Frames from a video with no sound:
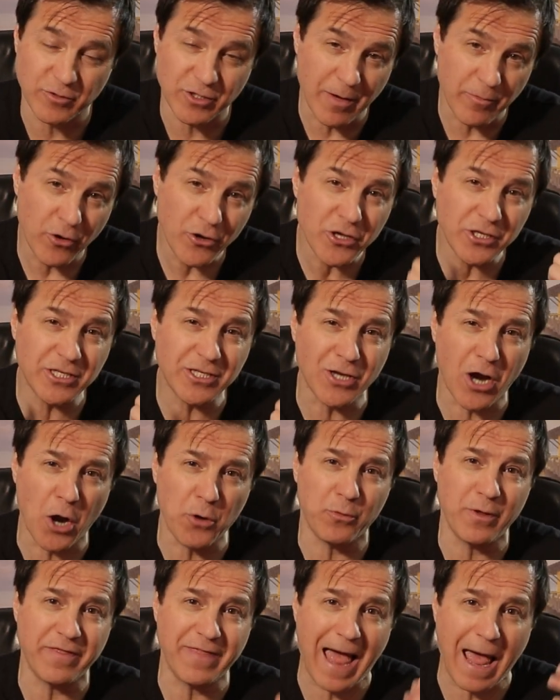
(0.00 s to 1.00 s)
So I'm going to
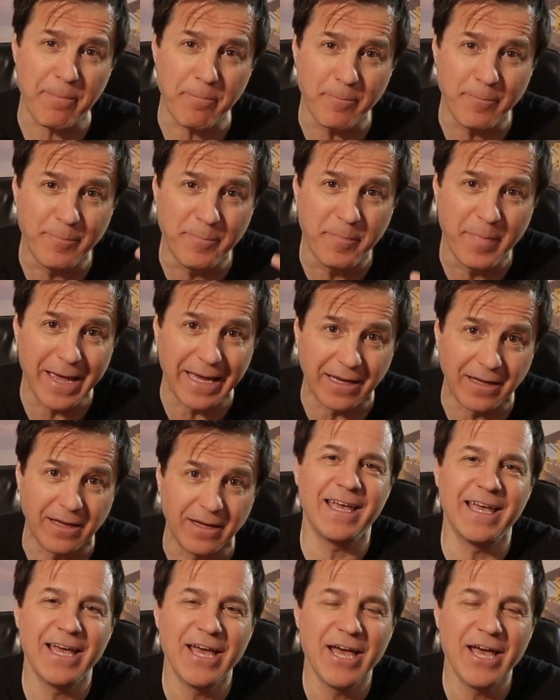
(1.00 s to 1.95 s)
start with that big